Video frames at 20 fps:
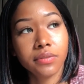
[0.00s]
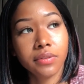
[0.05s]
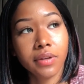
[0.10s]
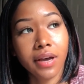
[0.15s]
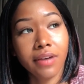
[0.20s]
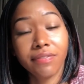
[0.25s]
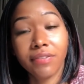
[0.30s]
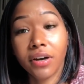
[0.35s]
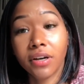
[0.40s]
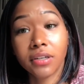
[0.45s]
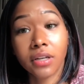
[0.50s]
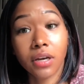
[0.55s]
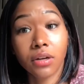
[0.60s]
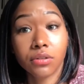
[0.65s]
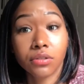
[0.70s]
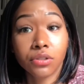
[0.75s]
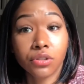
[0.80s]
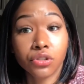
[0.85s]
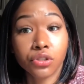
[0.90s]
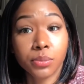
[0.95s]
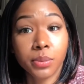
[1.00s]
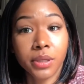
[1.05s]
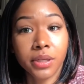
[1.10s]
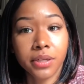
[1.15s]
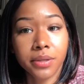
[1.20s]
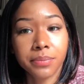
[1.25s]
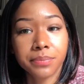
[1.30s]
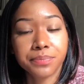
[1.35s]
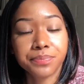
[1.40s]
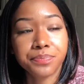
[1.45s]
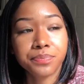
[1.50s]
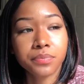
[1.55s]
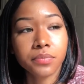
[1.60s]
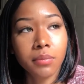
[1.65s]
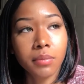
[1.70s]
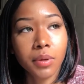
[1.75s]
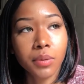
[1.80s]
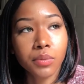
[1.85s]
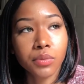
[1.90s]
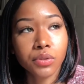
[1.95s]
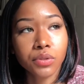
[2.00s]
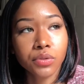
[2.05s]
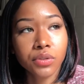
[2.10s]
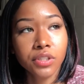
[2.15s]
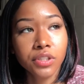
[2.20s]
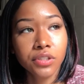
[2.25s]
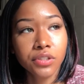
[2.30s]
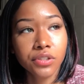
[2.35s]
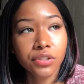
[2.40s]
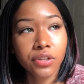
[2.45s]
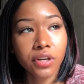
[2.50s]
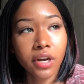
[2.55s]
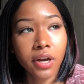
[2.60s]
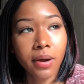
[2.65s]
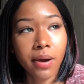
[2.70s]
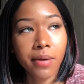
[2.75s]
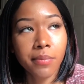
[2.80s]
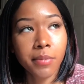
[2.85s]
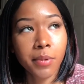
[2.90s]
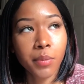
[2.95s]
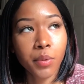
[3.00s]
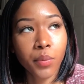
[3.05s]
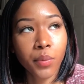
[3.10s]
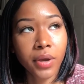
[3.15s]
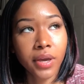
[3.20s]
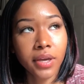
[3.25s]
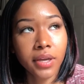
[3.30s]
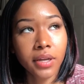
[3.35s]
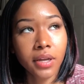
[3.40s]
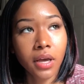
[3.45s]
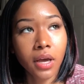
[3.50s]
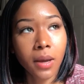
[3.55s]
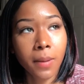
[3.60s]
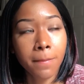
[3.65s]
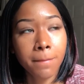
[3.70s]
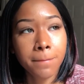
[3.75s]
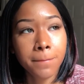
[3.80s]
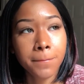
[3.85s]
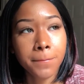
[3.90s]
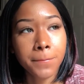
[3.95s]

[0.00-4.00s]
I found out on social media. It was on Instagram. I remember waking up